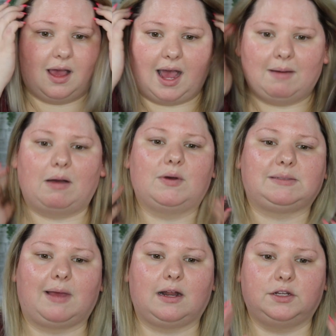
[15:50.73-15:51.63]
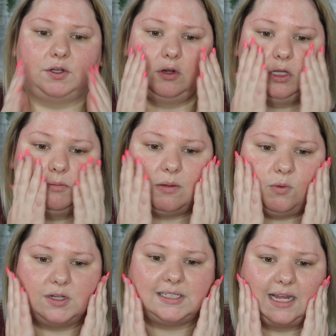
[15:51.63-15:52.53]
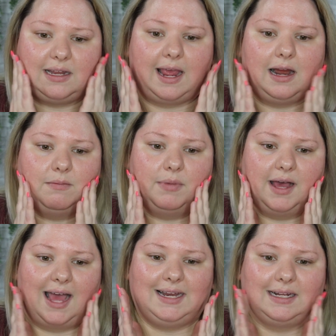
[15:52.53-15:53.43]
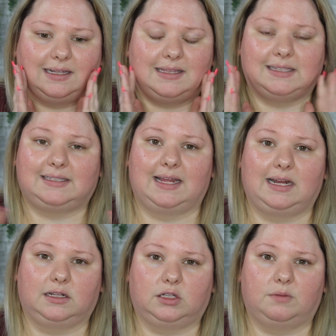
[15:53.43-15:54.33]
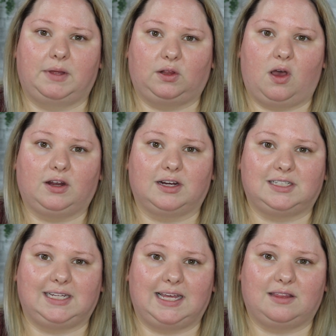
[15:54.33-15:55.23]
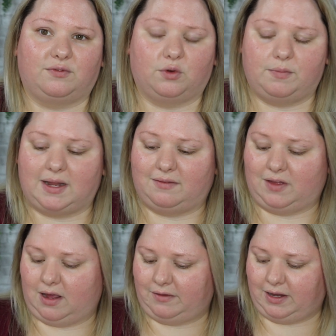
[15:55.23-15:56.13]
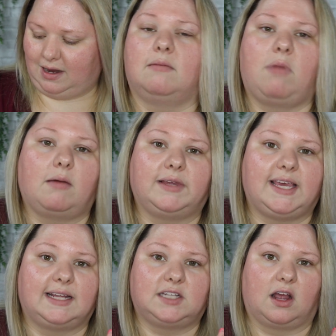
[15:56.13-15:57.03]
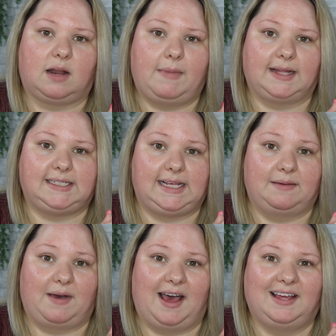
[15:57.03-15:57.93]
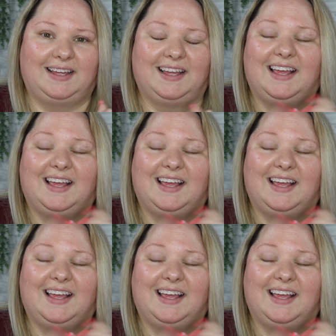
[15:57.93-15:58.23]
I was planning on doing a little bit more skincare, but I need to let this set in a little bit longer to get the full benefit of it. Probably again talking about TMI.